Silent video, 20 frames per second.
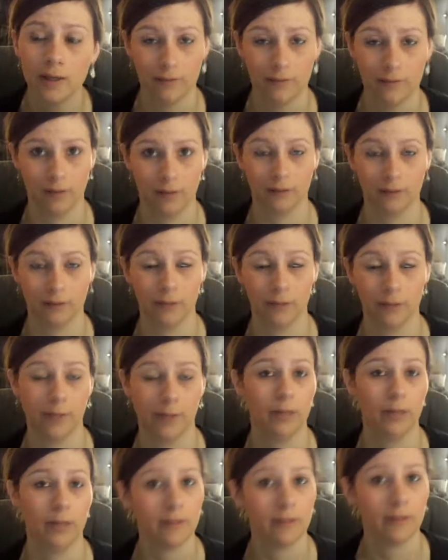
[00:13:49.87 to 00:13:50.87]
They're really
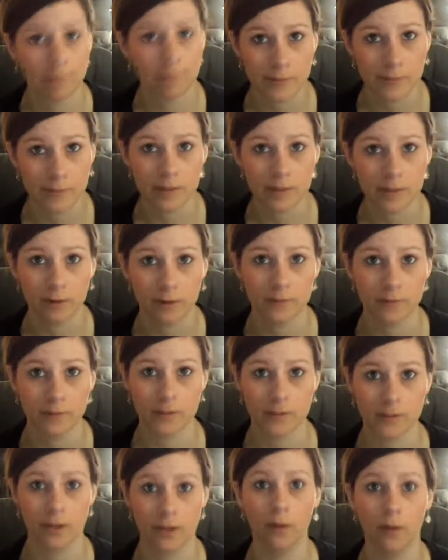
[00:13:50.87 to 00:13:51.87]
proud of themselves,
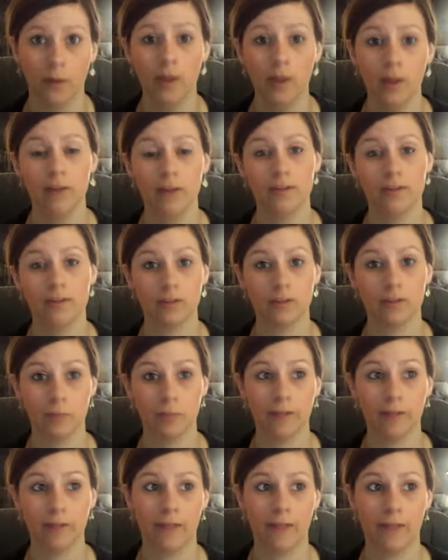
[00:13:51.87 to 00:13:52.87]
so I think if we
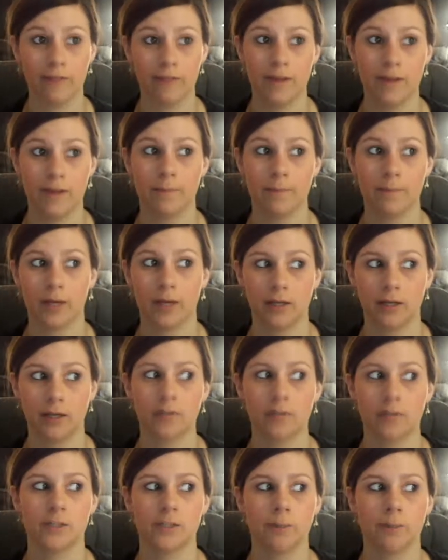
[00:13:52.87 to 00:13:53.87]
let them kind of
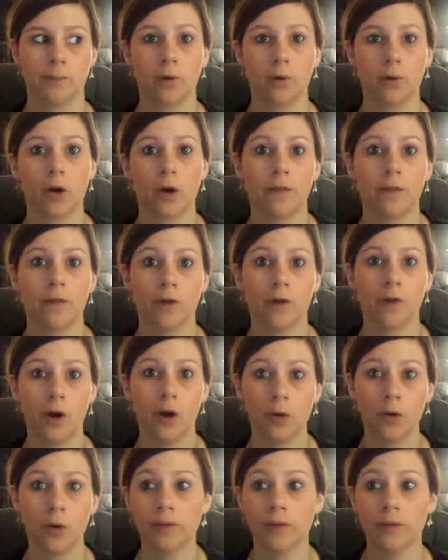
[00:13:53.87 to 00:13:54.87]
explore on their
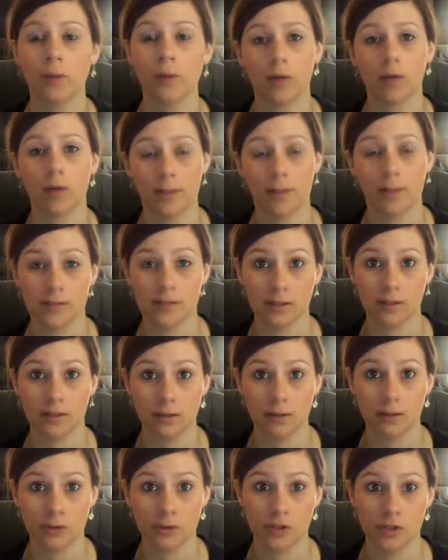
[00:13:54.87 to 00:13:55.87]
own, they will come to
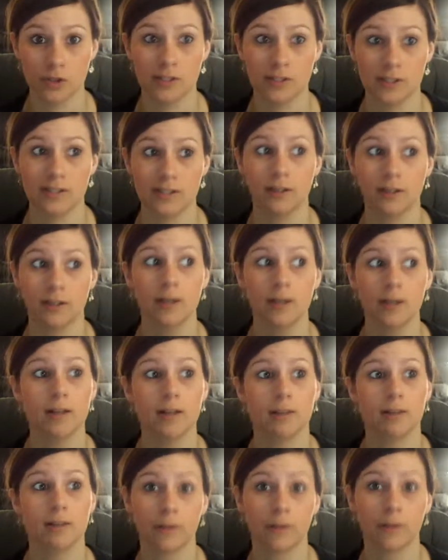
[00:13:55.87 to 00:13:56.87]
conclusions and
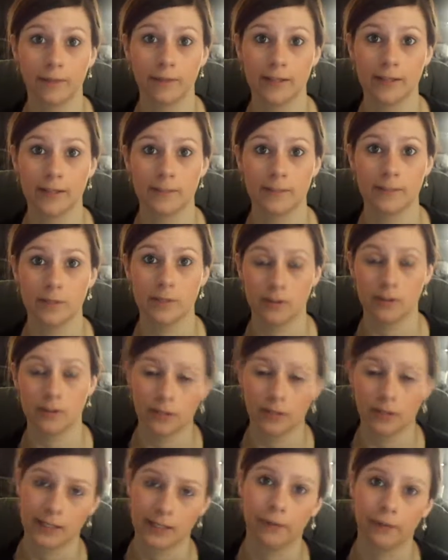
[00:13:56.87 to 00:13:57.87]
learn things and be so
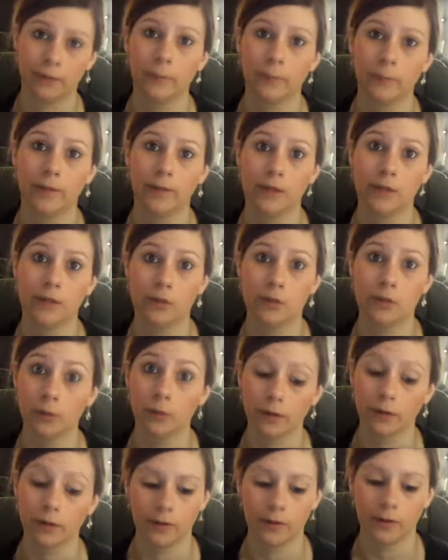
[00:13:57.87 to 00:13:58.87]
excited when they do
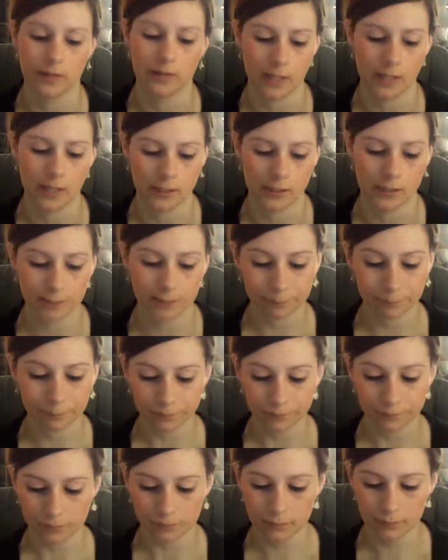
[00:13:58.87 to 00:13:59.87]
learn those things.
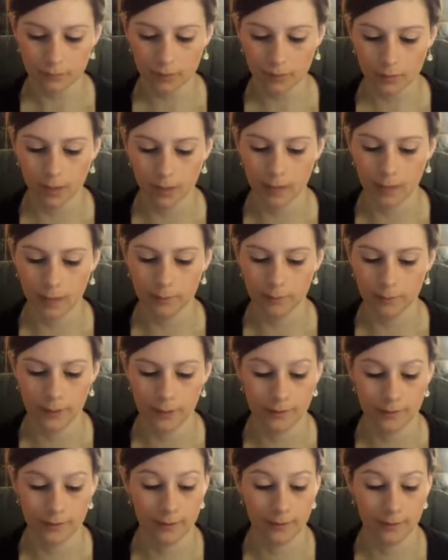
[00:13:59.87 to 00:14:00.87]

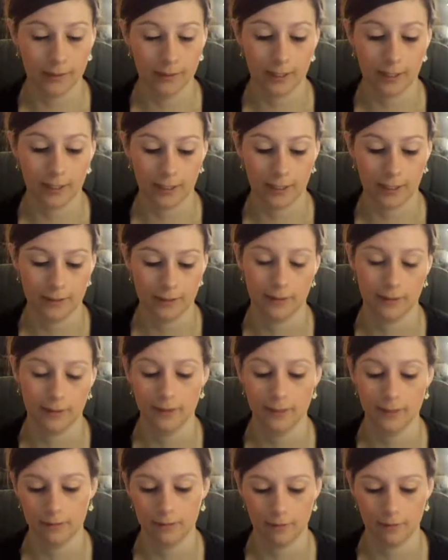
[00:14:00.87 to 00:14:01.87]
And then I
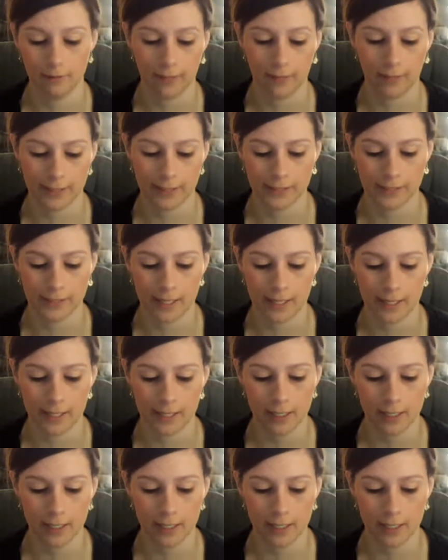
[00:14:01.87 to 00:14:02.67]
think the last thing